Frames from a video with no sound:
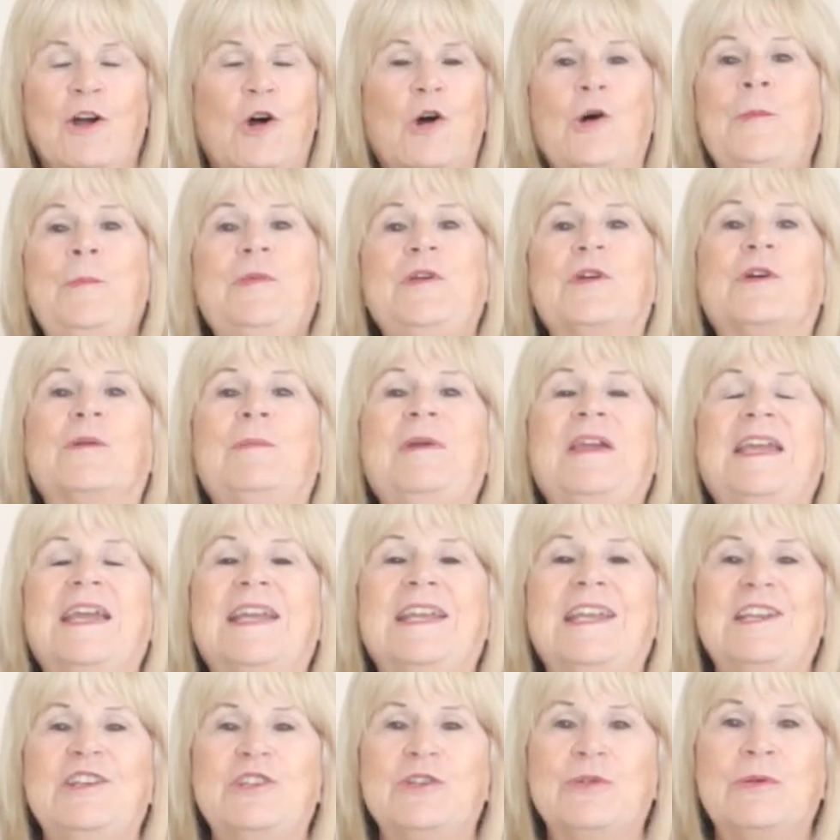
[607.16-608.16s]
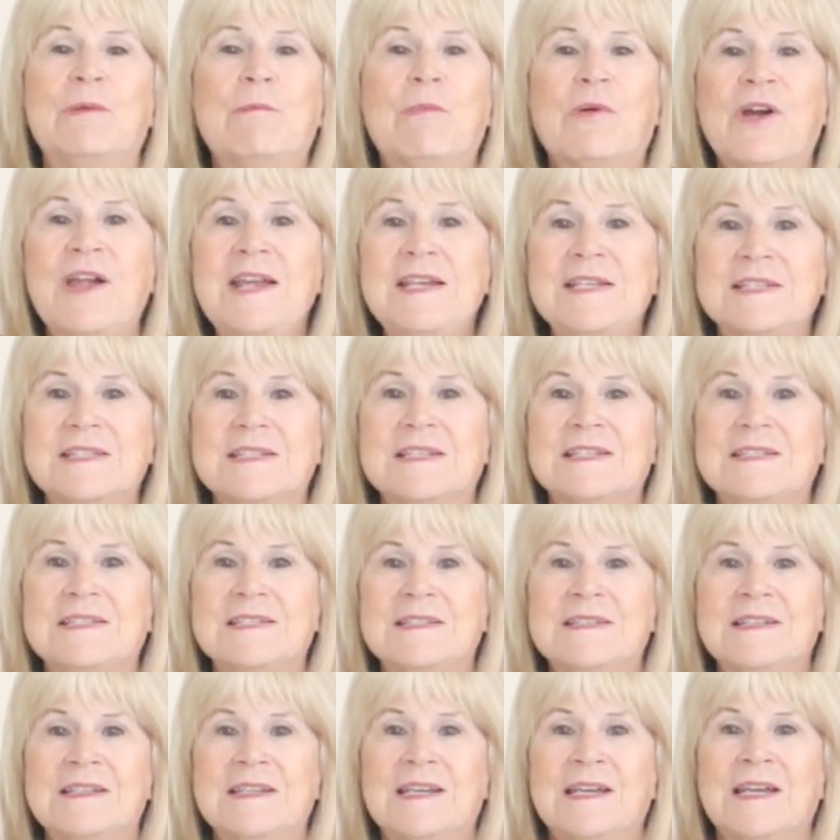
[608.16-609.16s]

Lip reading: hope you're beginning to embrace it,